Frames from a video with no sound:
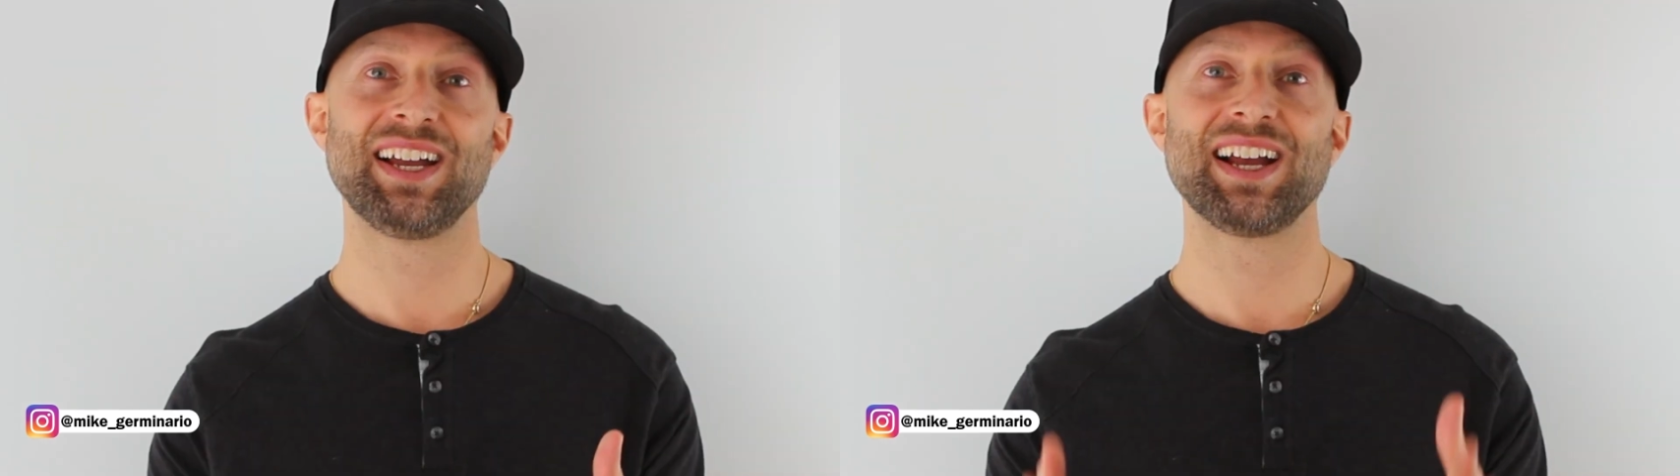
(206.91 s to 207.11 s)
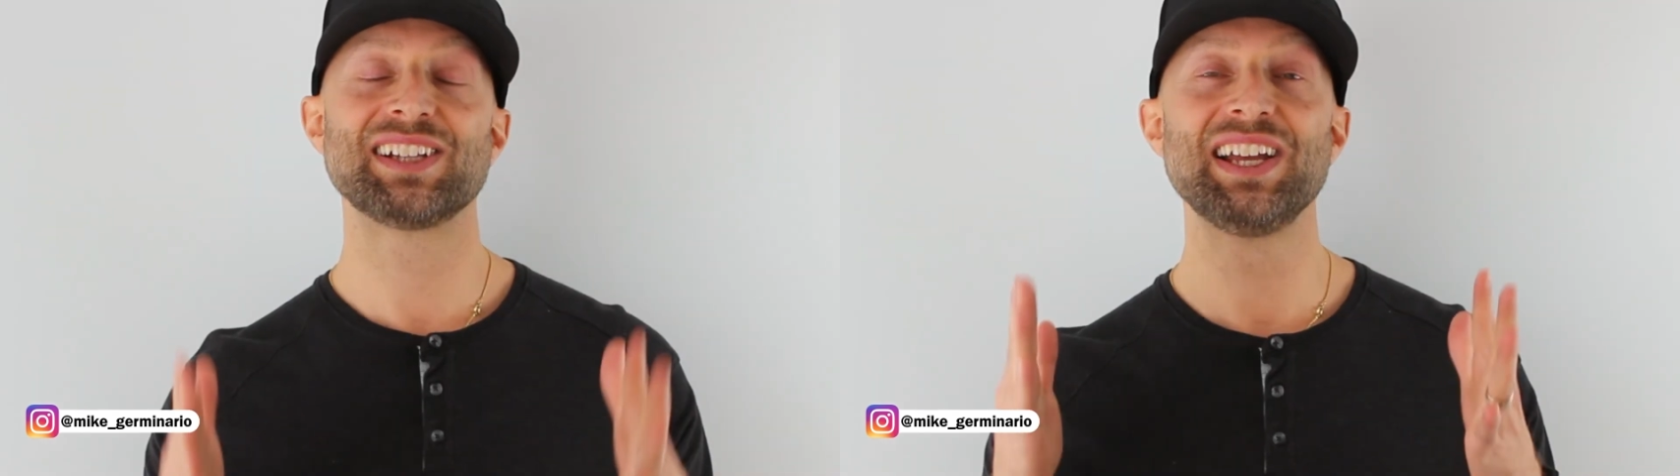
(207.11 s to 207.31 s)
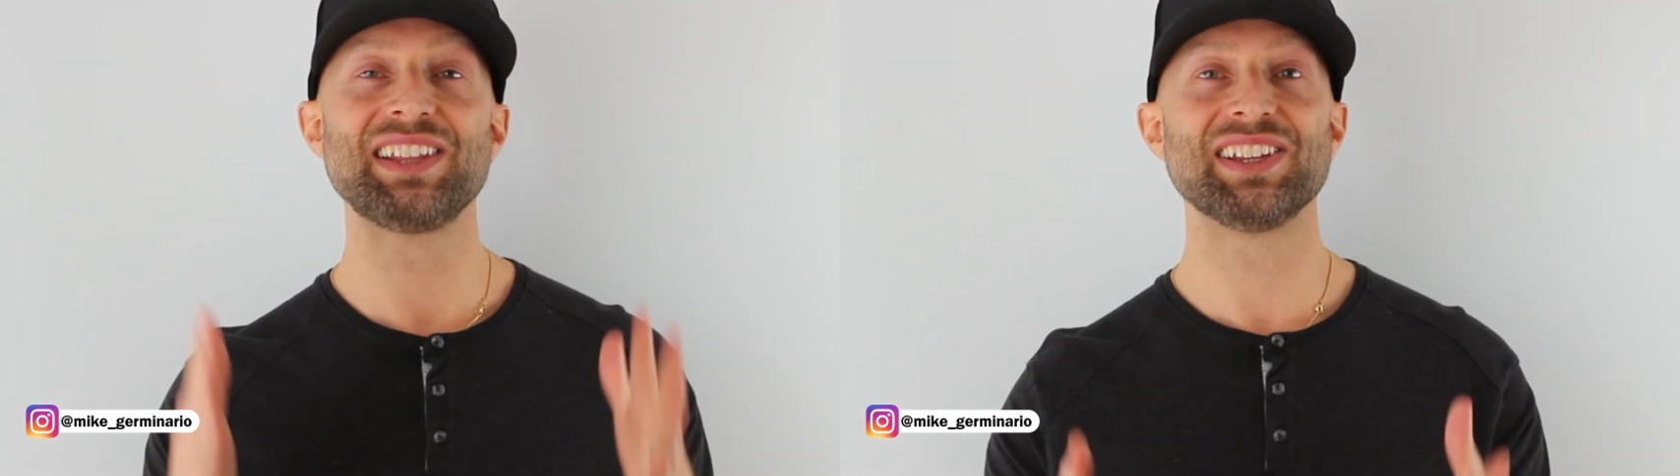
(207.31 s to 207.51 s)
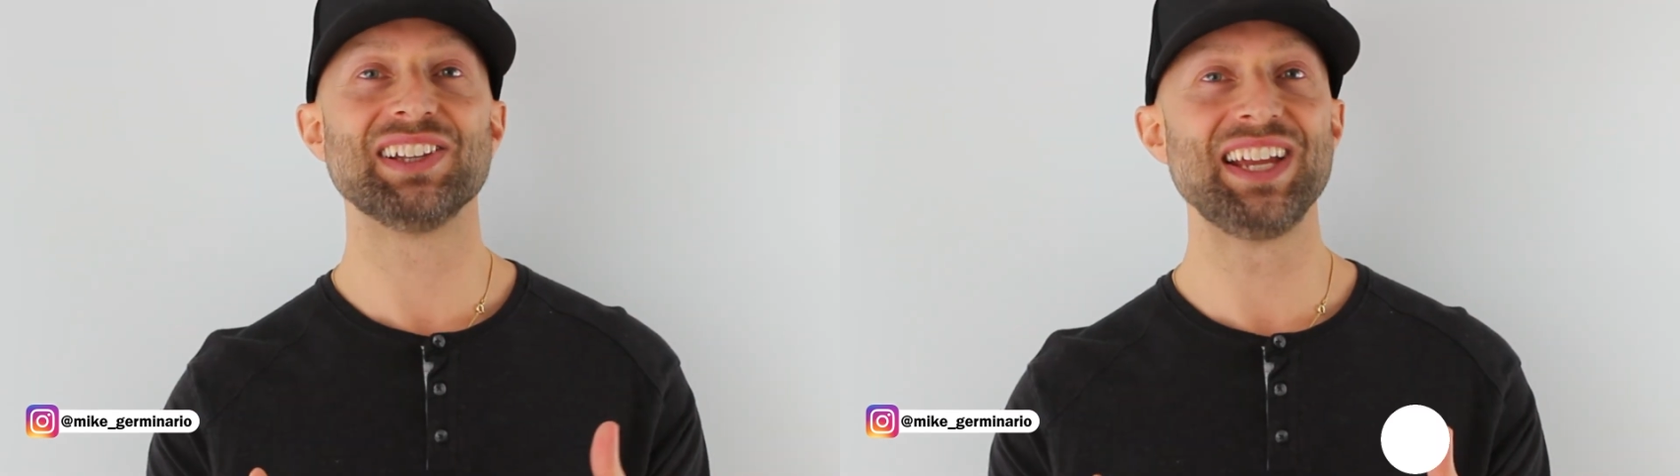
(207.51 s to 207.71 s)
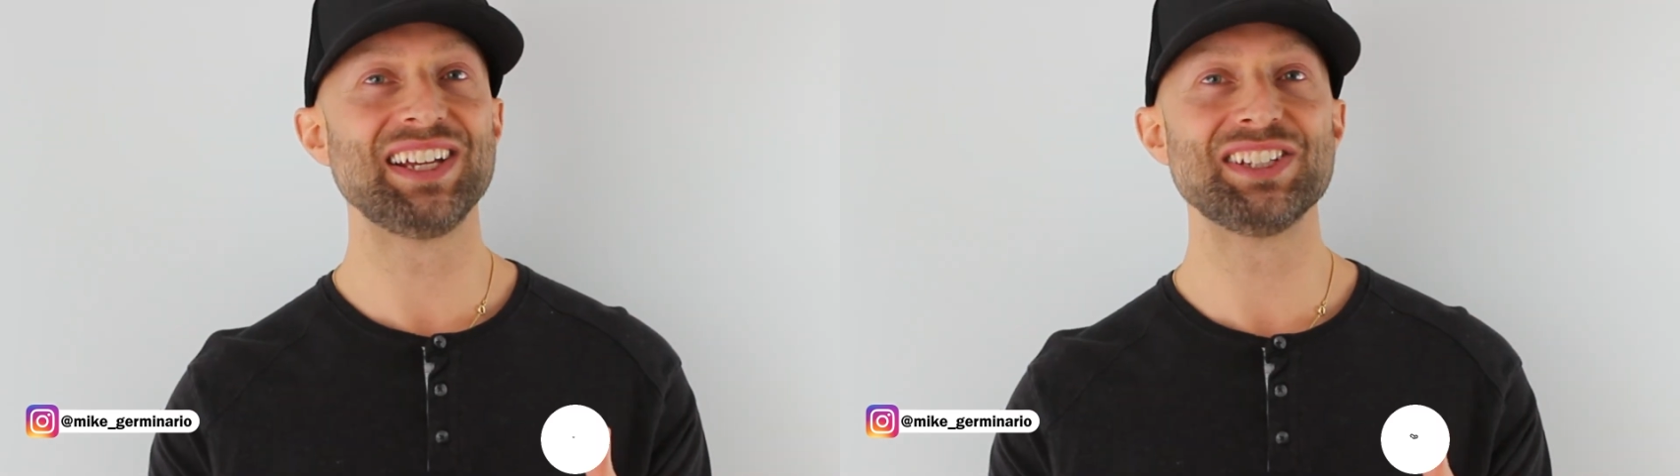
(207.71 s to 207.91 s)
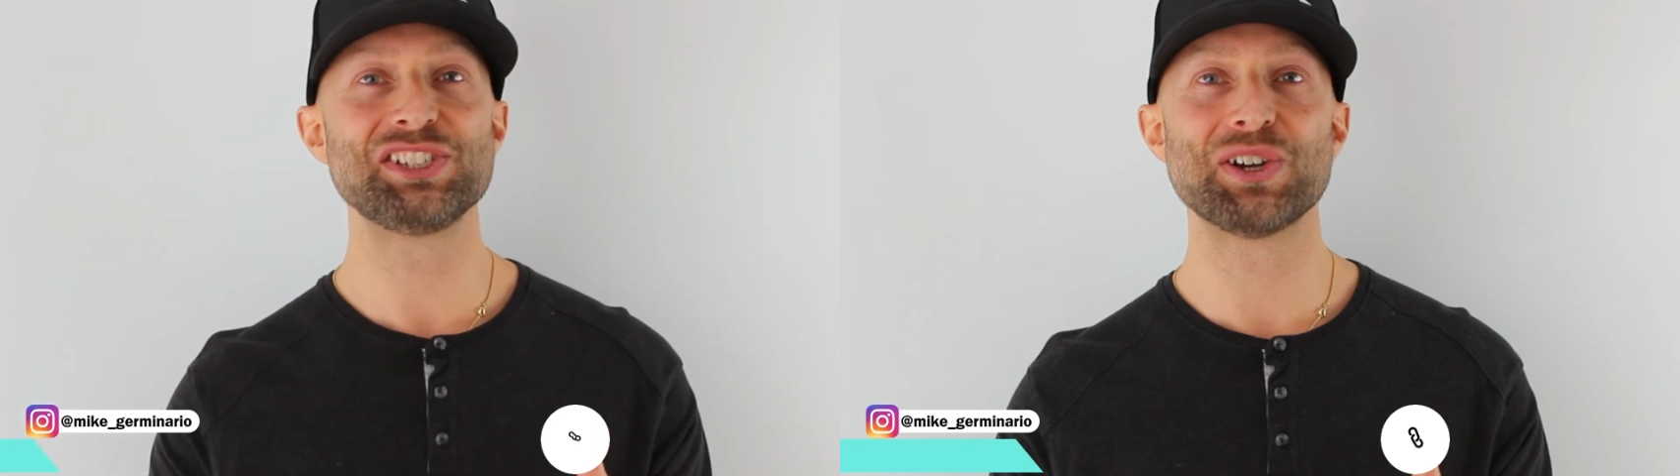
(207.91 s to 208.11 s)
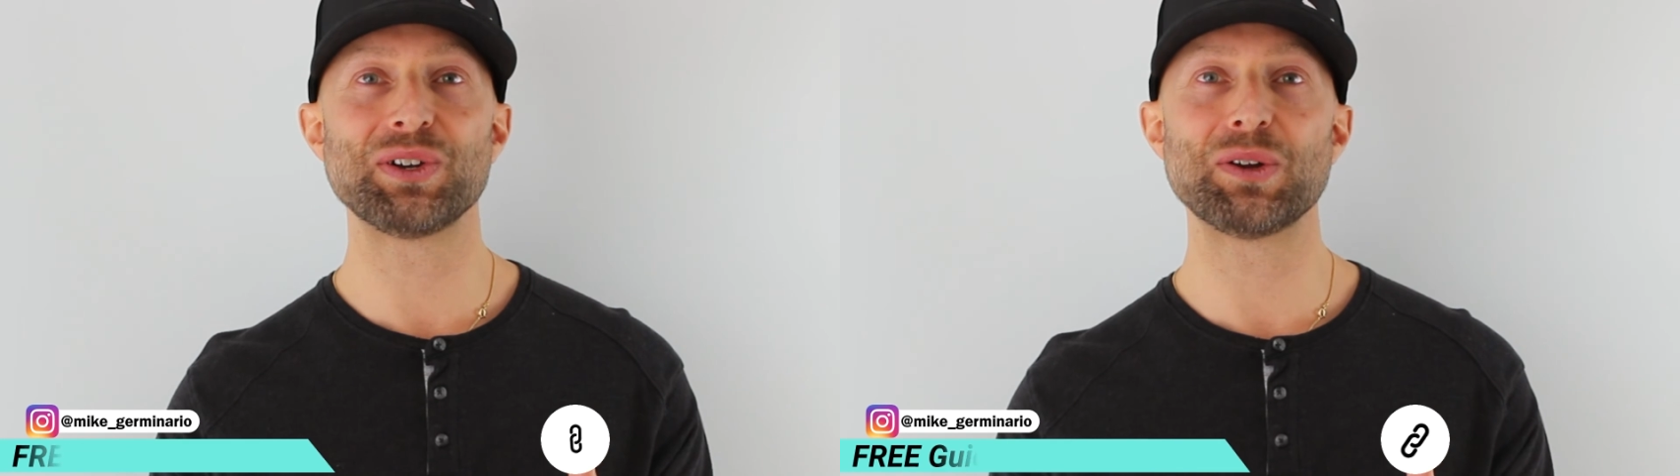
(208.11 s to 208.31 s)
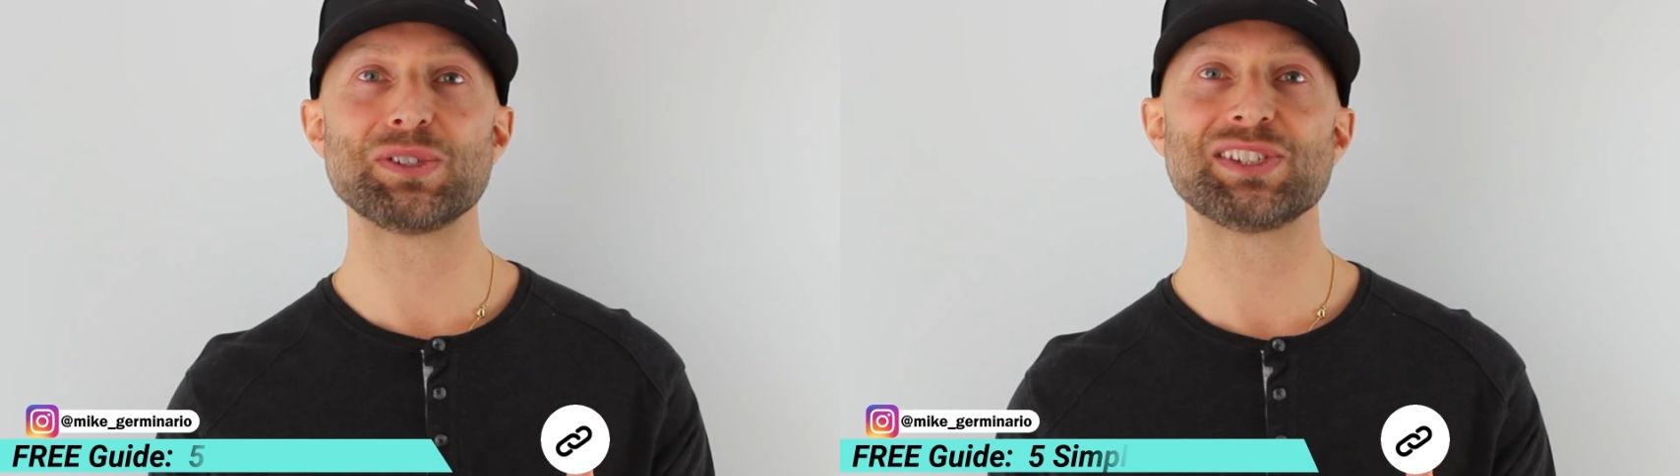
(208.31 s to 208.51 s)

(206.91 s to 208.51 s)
Click the link in the show notes